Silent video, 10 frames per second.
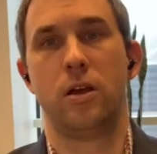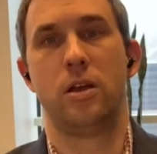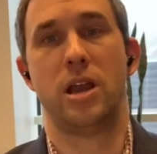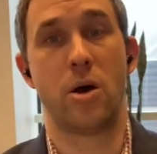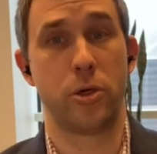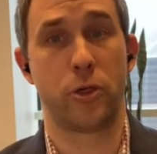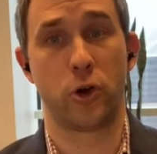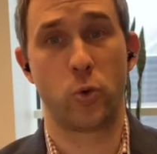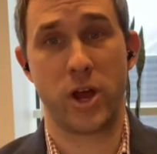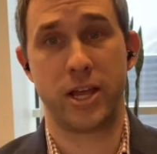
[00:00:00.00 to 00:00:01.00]
Now, a
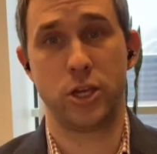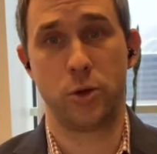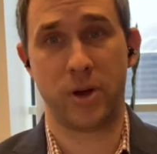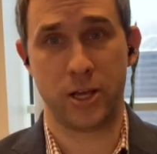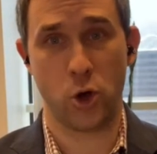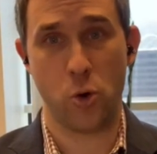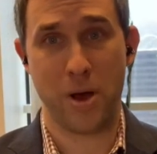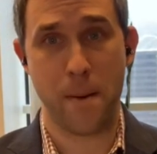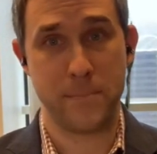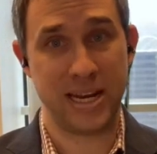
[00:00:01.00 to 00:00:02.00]
third way you might go about